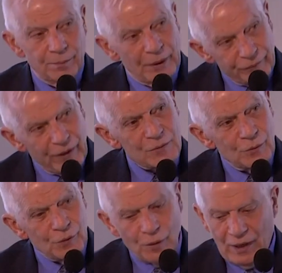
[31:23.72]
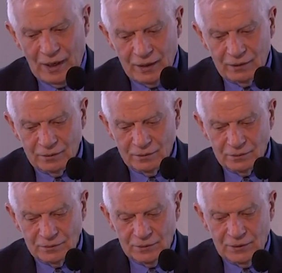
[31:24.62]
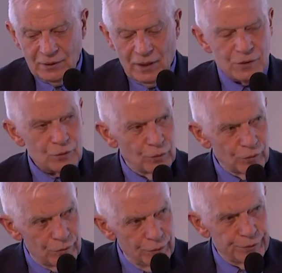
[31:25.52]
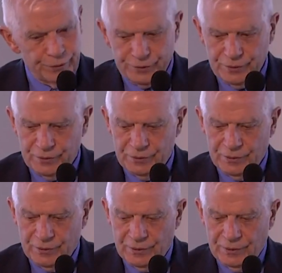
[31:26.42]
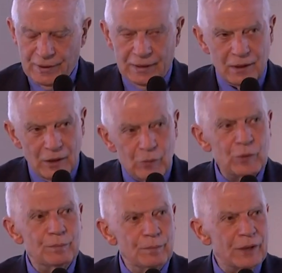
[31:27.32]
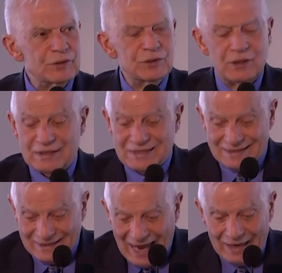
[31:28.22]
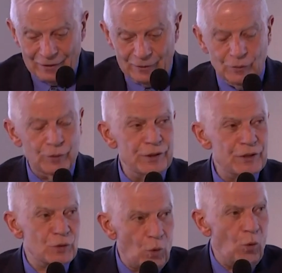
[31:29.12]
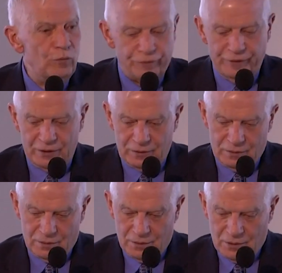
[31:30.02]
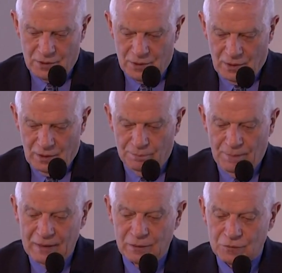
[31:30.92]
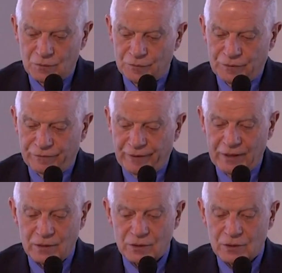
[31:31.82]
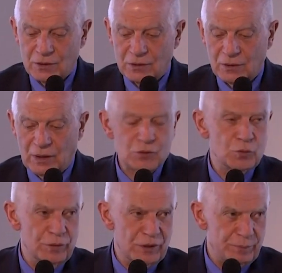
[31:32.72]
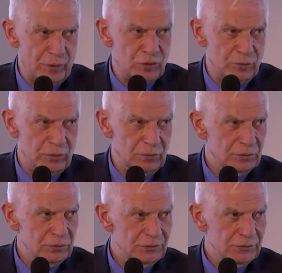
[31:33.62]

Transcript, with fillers: But France, on the other hand, has concluded that Europe must stand on its own feet in matters of defense as soon as possible.